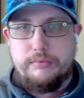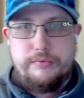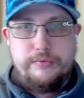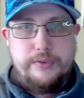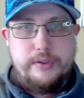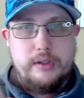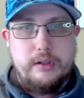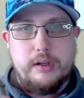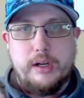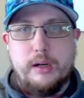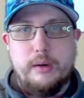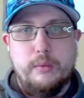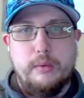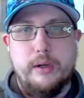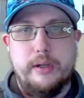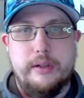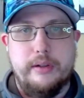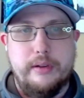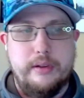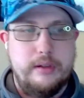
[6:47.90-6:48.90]
figure out
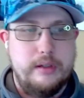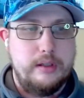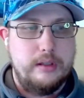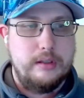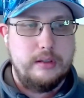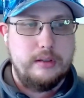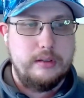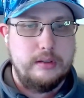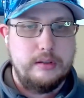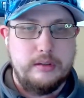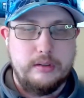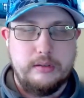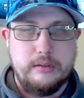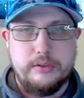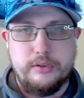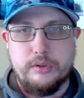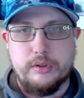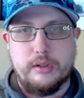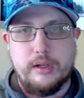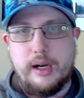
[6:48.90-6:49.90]
what the
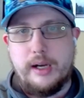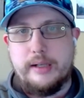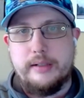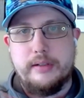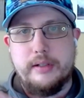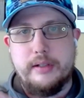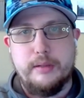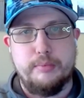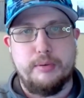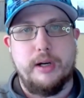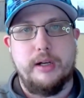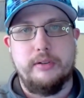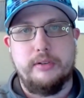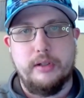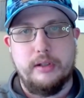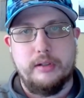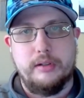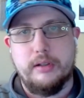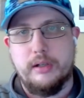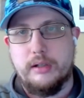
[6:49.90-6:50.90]
your IT
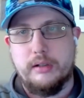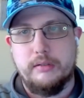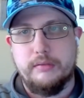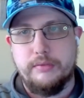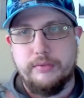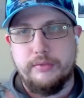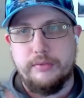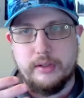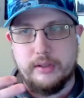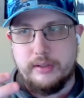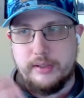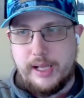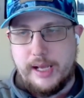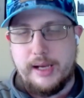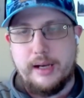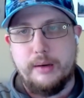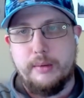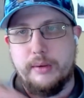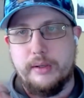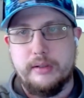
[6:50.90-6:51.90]
process of the
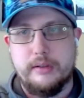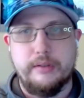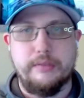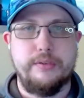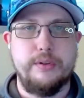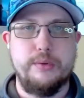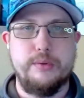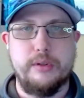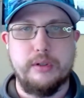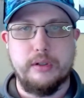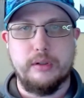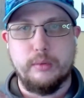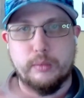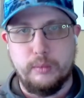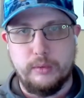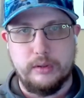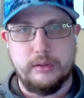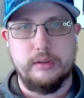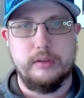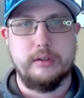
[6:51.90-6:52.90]
now and the future
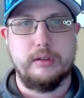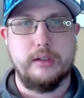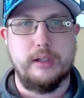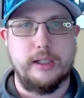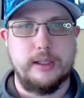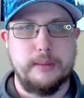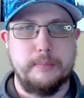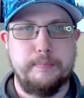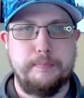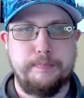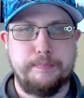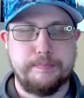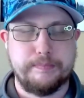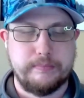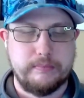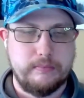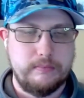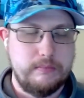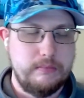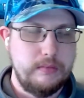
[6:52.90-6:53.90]
will look like.
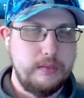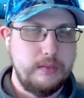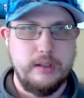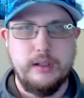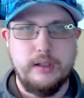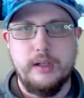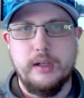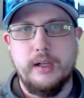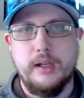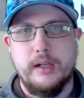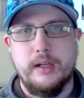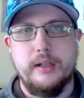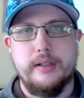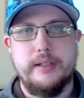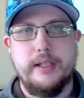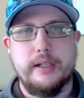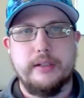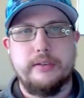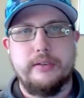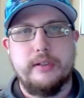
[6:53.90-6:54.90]

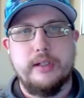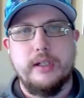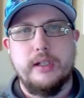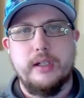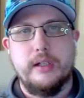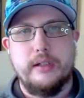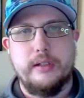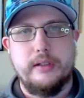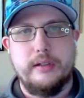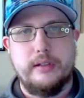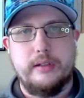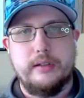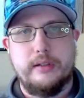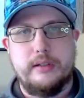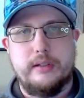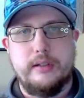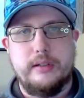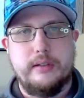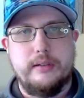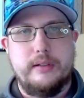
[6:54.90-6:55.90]
Next,
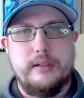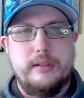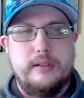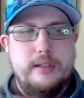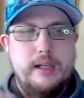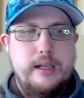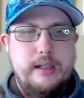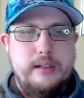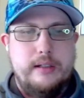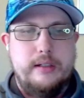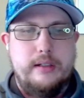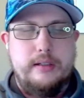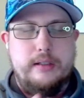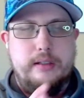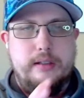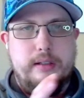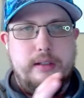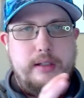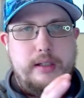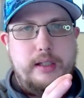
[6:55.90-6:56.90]
the data
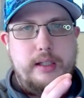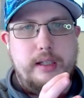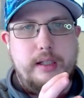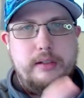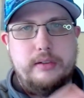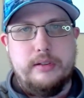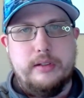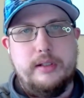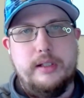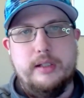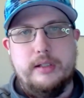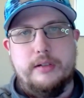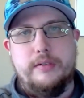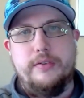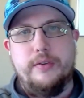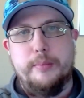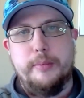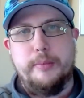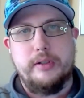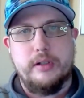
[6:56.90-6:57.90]
isn't in a
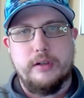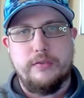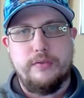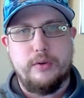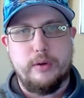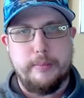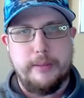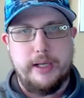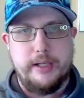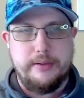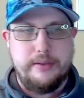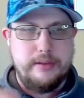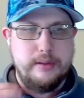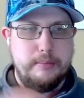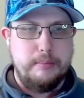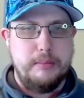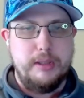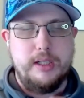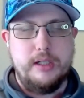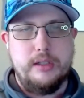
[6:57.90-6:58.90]
familiar format the
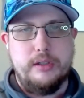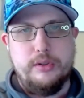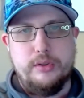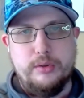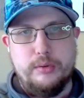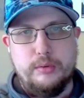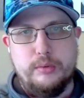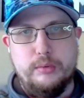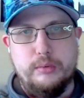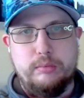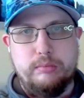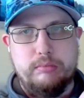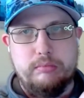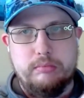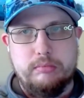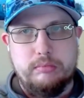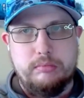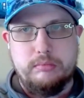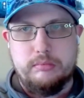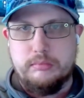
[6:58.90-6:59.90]
minute you
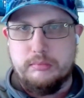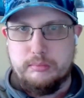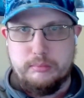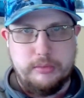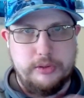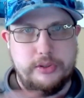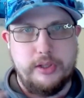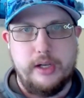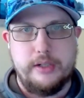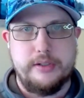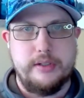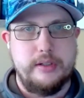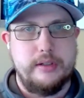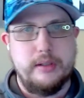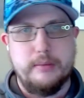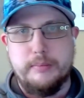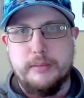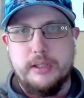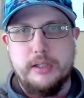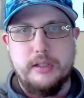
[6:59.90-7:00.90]
massage it,
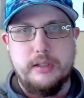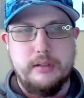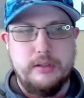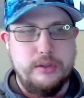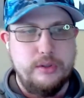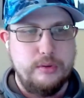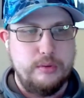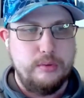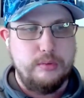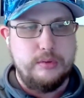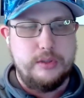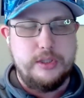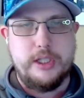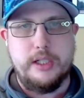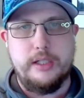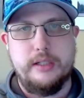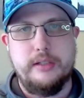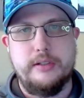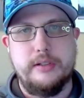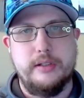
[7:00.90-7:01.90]
the minute you
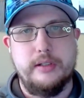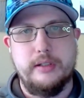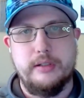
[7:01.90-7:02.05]
change it